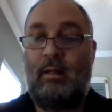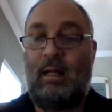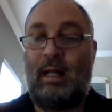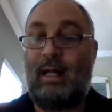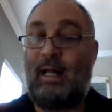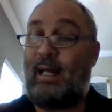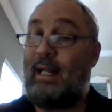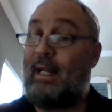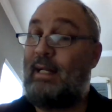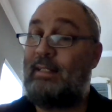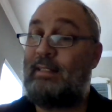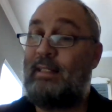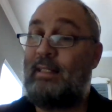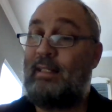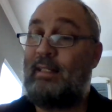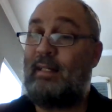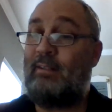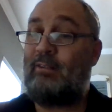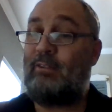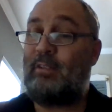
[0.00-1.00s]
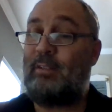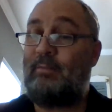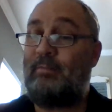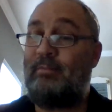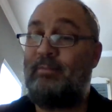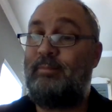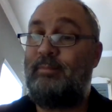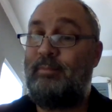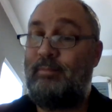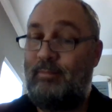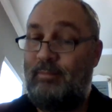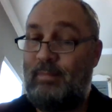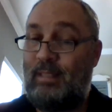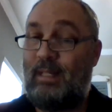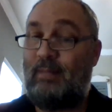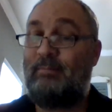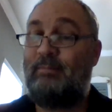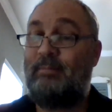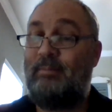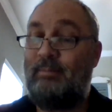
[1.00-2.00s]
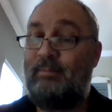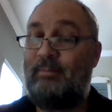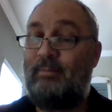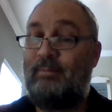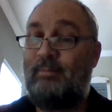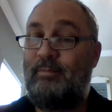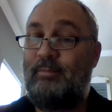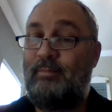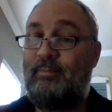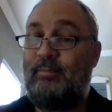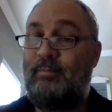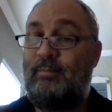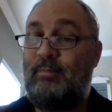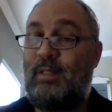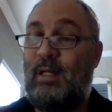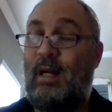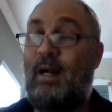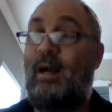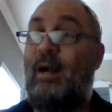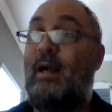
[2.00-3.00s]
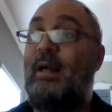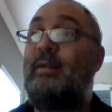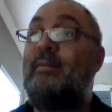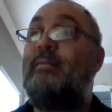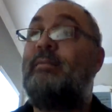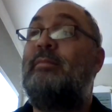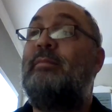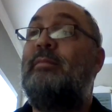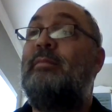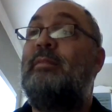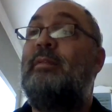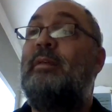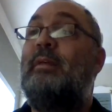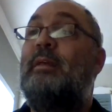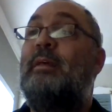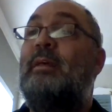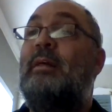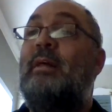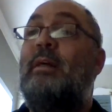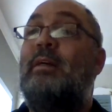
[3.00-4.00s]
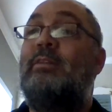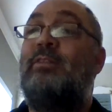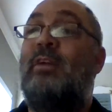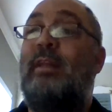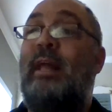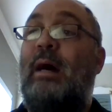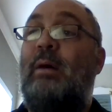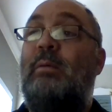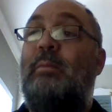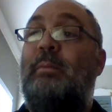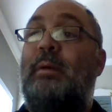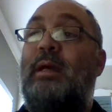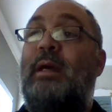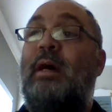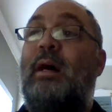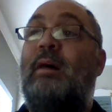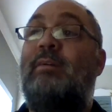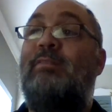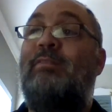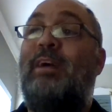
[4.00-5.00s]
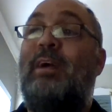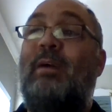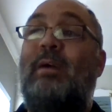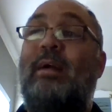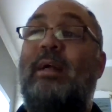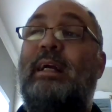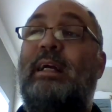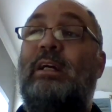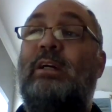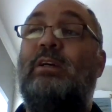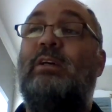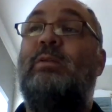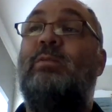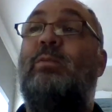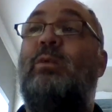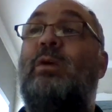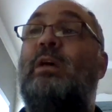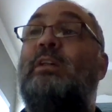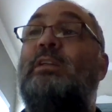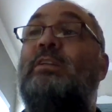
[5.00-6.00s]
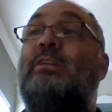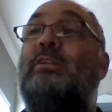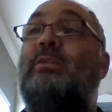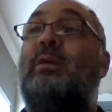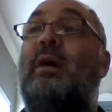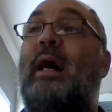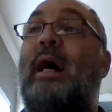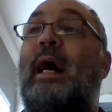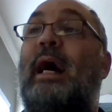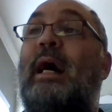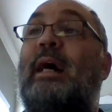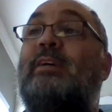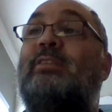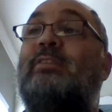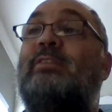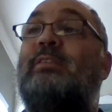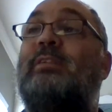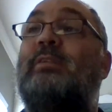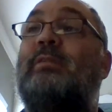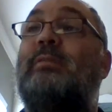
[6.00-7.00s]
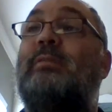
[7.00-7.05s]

I got 1800. Yep. All right. So that would be a very good one to ask.